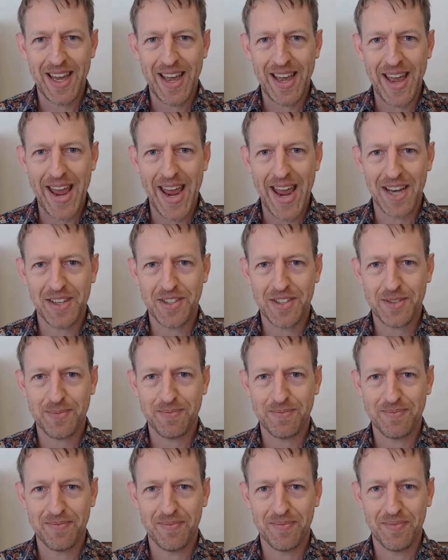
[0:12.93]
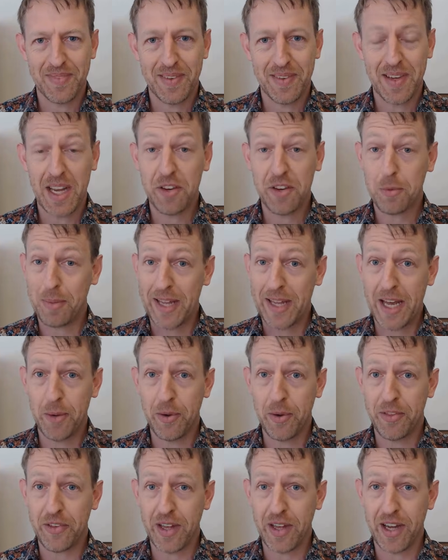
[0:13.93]
and he's a player
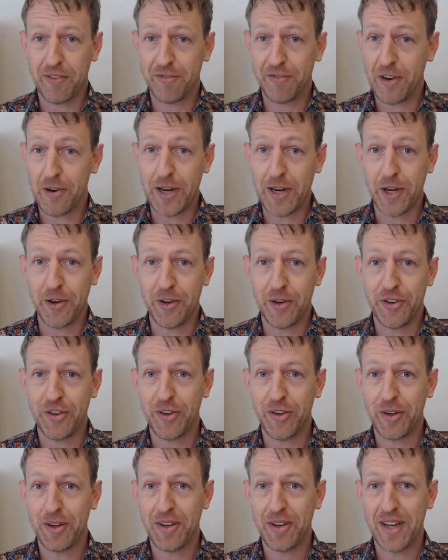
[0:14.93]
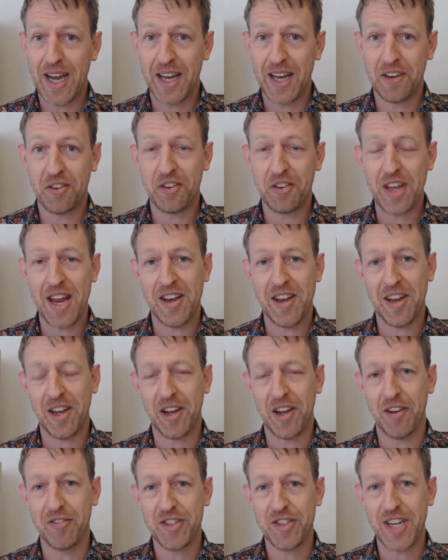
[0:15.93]
with a very good understanding
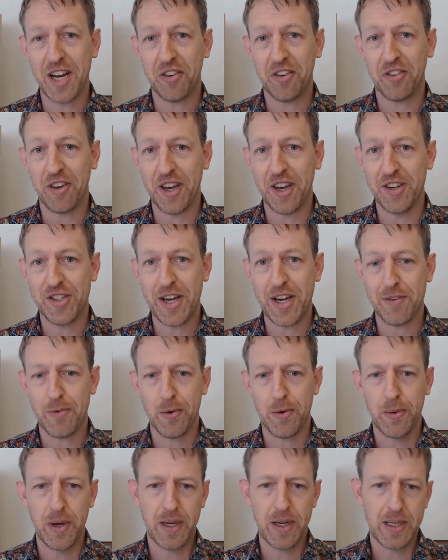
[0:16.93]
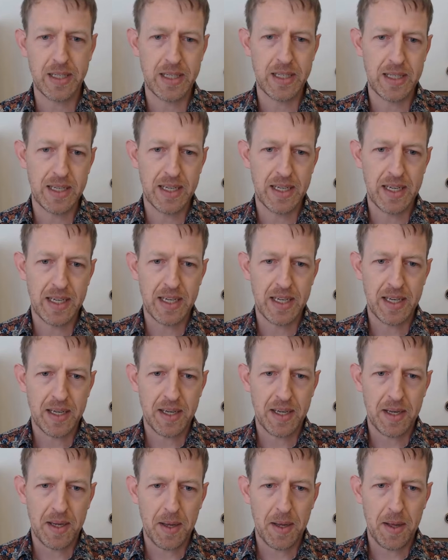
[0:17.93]
of chess in general,
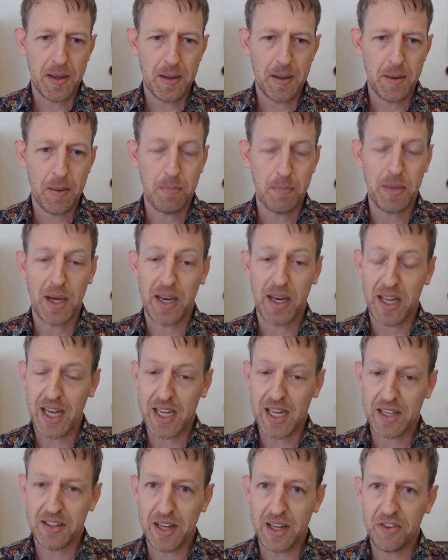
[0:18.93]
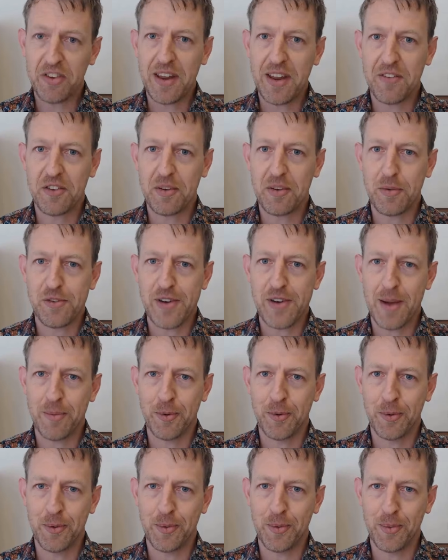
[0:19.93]
but he does have some
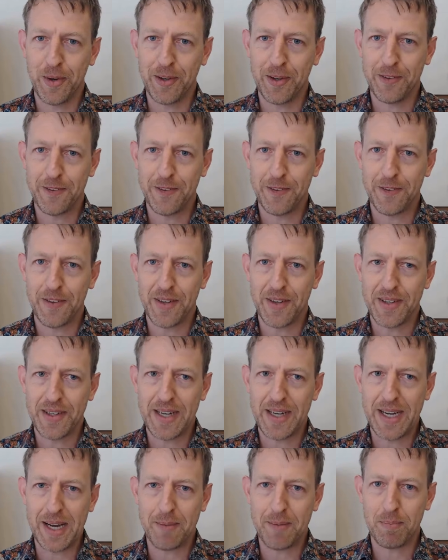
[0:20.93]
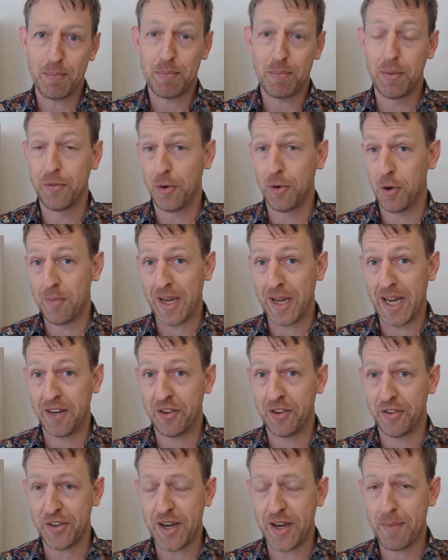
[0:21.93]
trouble with performing under
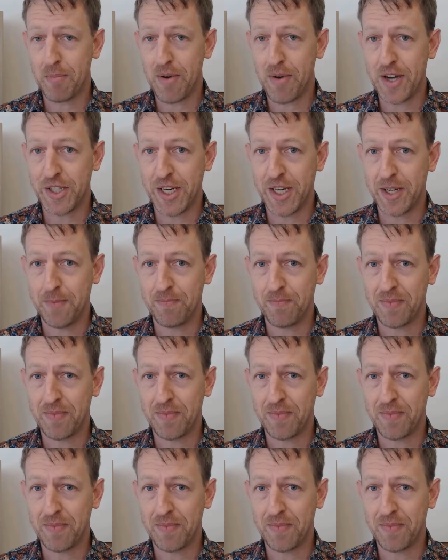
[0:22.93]
time pressure,